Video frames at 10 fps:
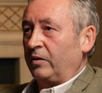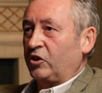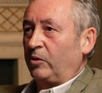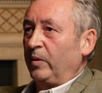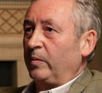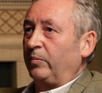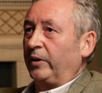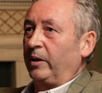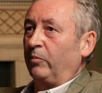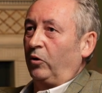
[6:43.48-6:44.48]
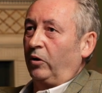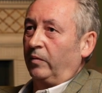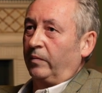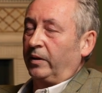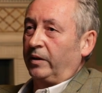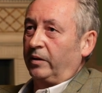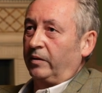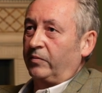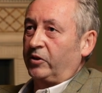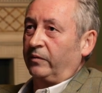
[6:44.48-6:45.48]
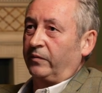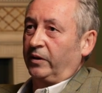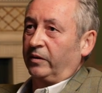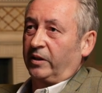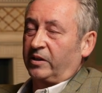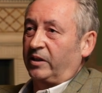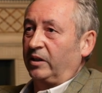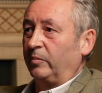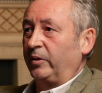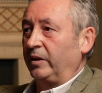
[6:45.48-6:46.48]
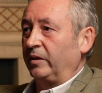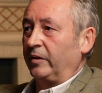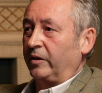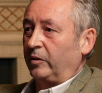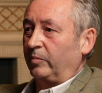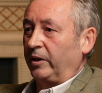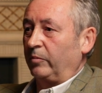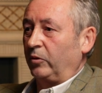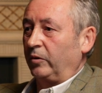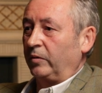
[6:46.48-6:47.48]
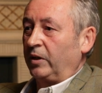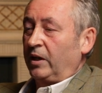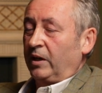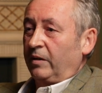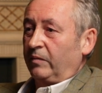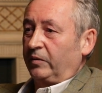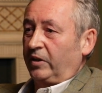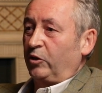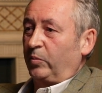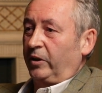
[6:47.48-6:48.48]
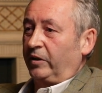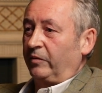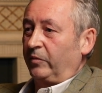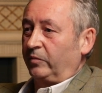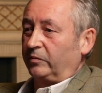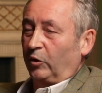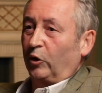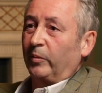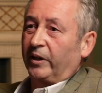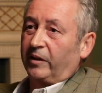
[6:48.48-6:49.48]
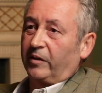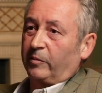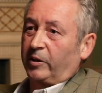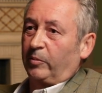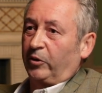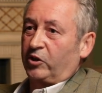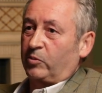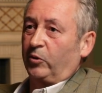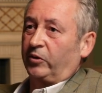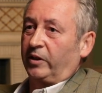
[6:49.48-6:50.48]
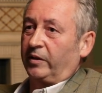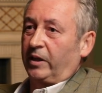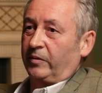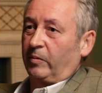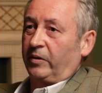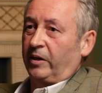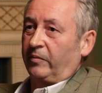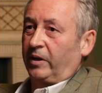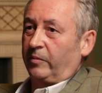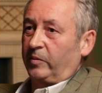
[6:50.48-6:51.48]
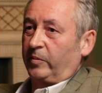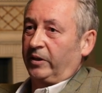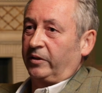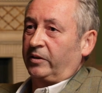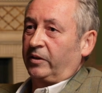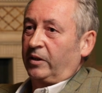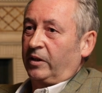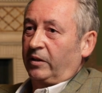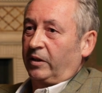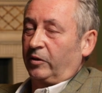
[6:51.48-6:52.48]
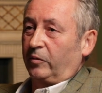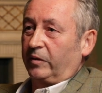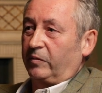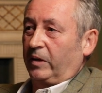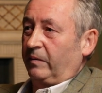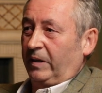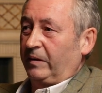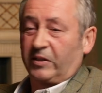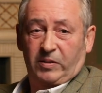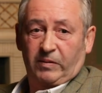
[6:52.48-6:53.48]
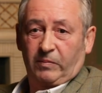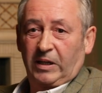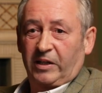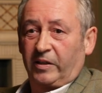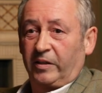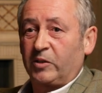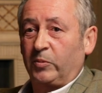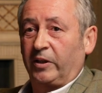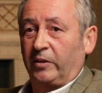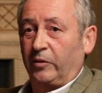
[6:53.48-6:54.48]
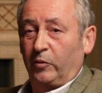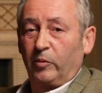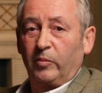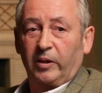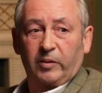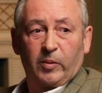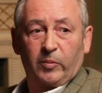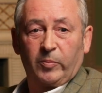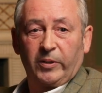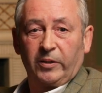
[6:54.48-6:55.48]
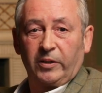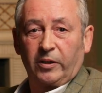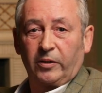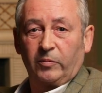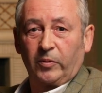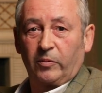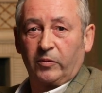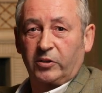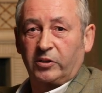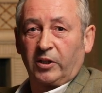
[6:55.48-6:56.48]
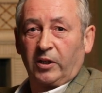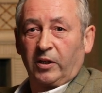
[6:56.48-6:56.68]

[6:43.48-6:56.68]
Some of them play ball, uh, Sinn Féin, SDLP, and that era play ball. DUP didn't normally, they would have come out and spoke to you, and that, that, that would have been it. You know, and in this, actually, in this particular room, I remember being in here when there was